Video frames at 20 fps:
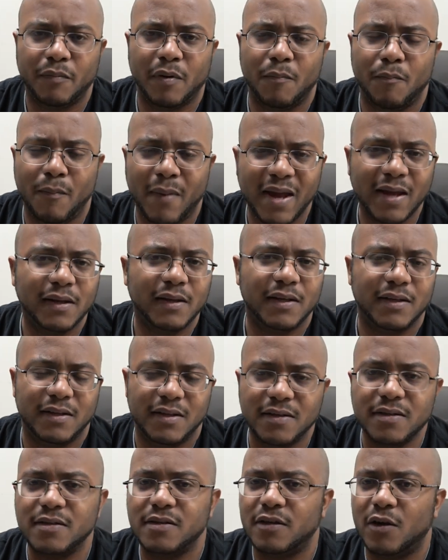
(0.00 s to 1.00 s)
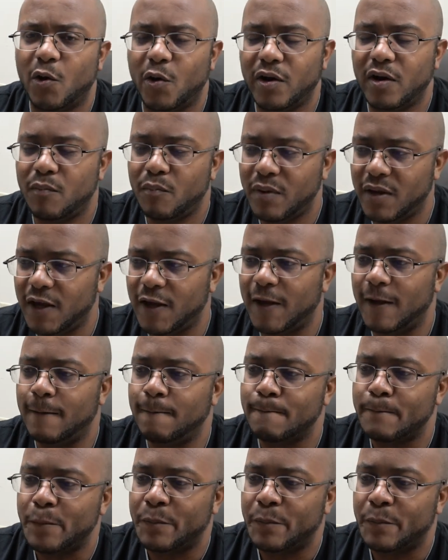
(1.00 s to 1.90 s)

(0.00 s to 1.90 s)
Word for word: But mainly, this is going to be